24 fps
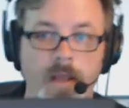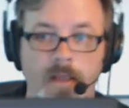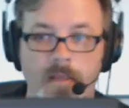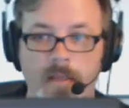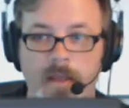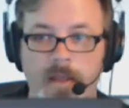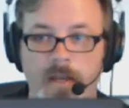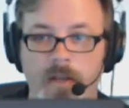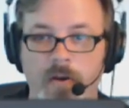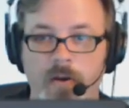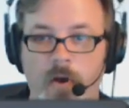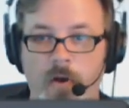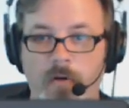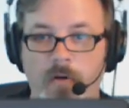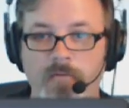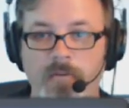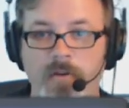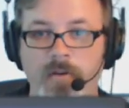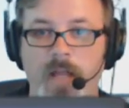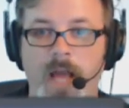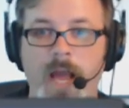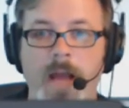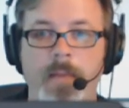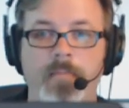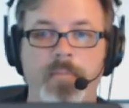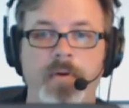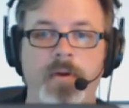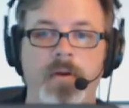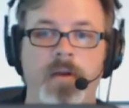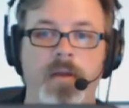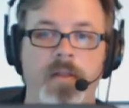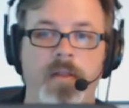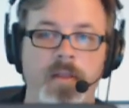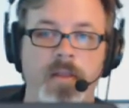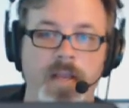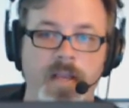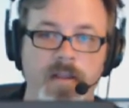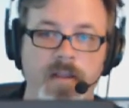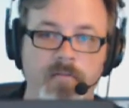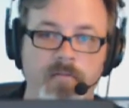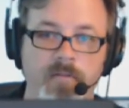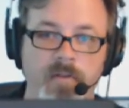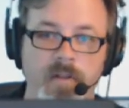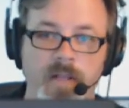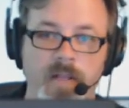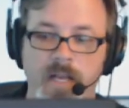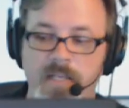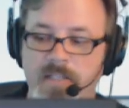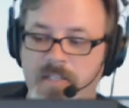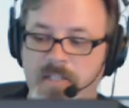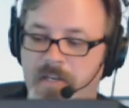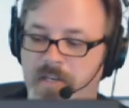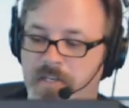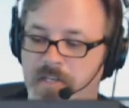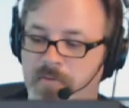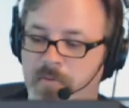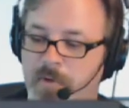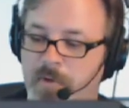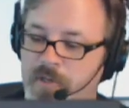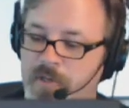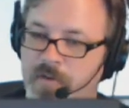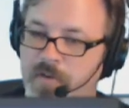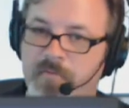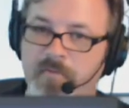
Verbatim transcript: They can overlap. They can velocity switch.